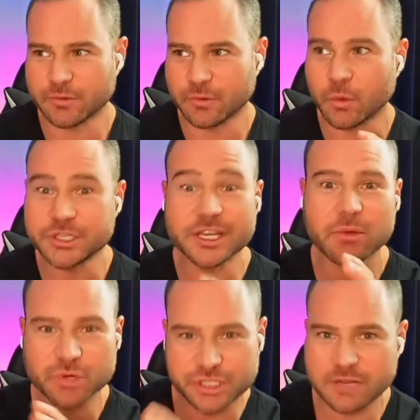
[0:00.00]
once again
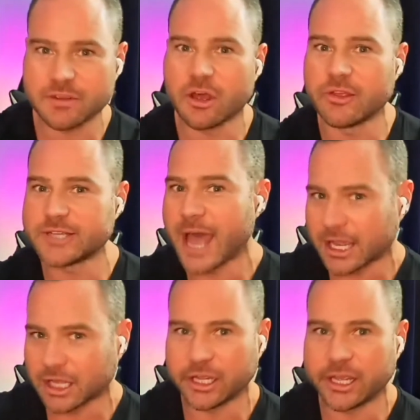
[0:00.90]
receiving all these
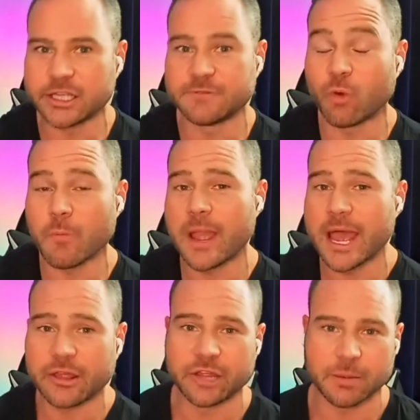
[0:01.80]
accolades for my
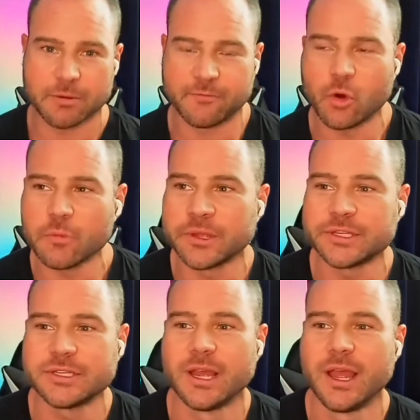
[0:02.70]
athletic
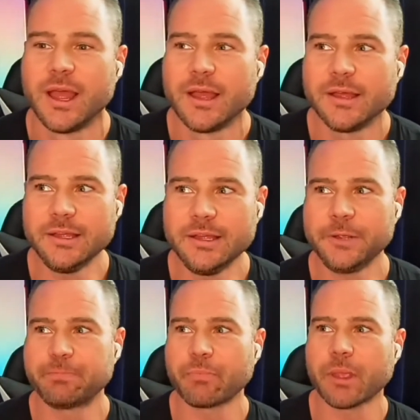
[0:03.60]
performance.
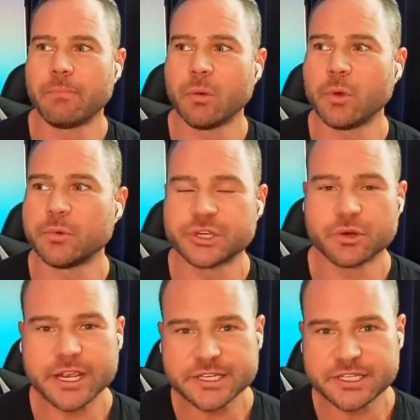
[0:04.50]
But what was
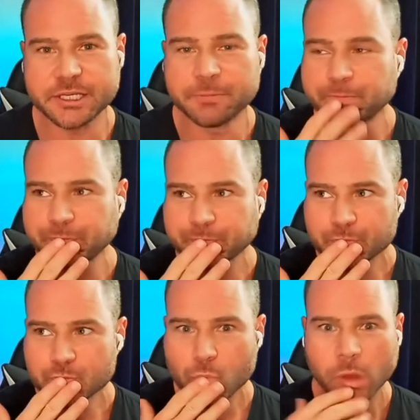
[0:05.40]
crazy
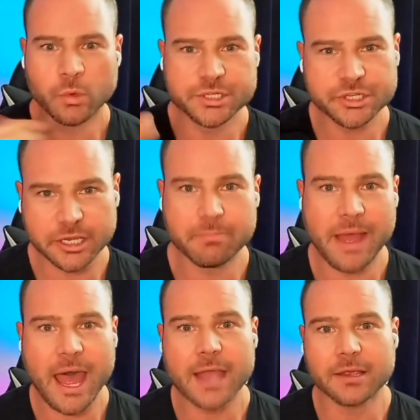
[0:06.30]
was, looking
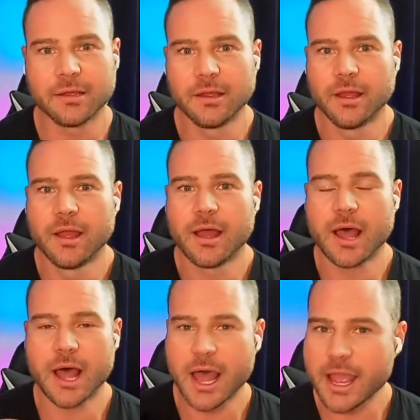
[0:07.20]
back,
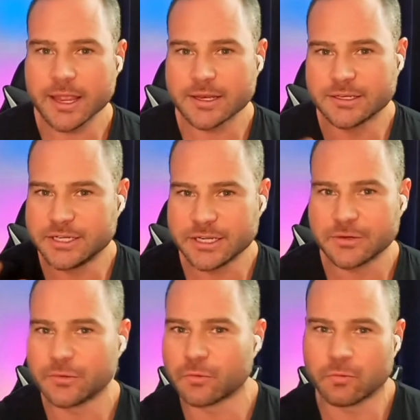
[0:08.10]
I
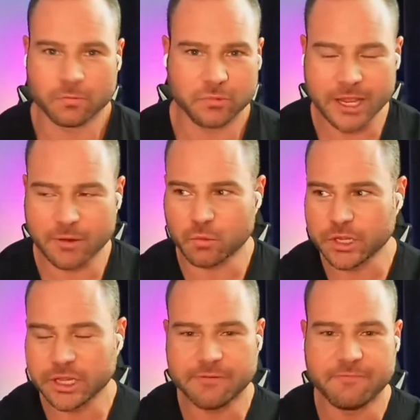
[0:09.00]
didn't
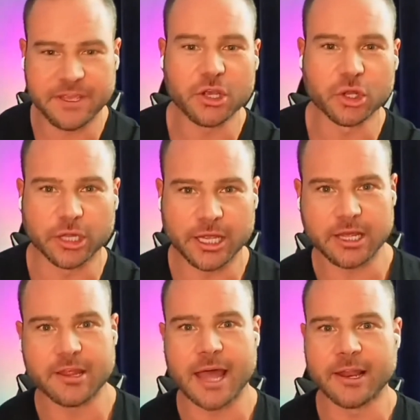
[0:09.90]
really feel any
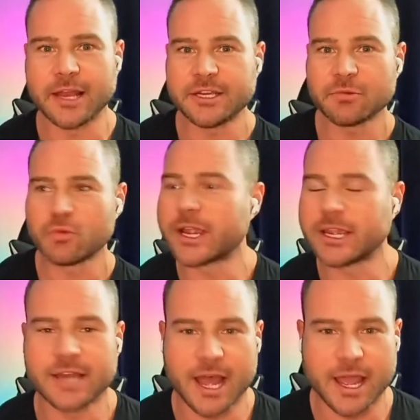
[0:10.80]
of that, and I didn't
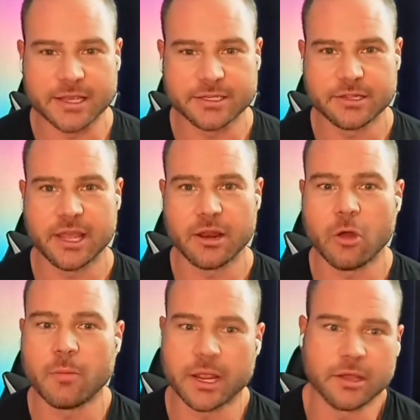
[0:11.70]
recognize that, oh
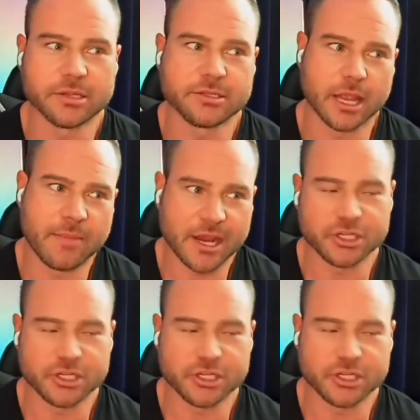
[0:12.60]
my goodness, I'm actually